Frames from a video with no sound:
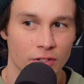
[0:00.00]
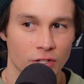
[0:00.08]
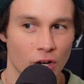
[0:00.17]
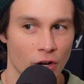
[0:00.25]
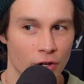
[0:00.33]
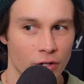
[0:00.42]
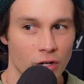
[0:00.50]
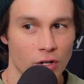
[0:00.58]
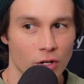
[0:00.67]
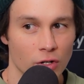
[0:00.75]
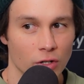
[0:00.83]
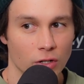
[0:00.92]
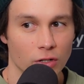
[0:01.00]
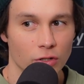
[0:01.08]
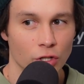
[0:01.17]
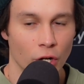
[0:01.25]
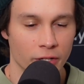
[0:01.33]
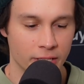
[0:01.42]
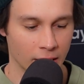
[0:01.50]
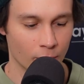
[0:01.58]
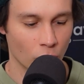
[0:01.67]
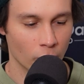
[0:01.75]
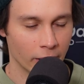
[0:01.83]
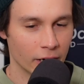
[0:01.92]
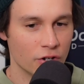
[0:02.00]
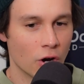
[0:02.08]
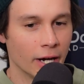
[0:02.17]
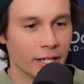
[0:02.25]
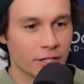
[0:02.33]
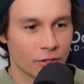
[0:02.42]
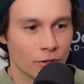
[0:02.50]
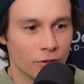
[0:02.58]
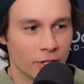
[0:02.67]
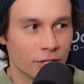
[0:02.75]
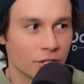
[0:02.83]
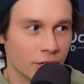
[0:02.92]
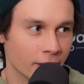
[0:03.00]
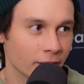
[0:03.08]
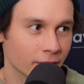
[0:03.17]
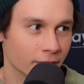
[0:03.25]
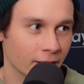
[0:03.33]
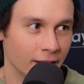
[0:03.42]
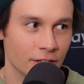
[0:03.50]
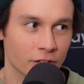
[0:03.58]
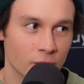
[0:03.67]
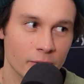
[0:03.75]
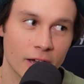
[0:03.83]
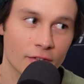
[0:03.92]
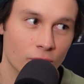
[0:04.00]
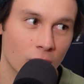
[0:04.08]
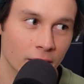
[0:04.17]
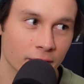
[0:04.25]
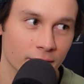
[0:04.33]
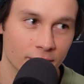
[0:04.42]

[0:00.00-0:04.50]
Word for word: So, you know, Dylan Moore went at 92 this year and he's going to be F1.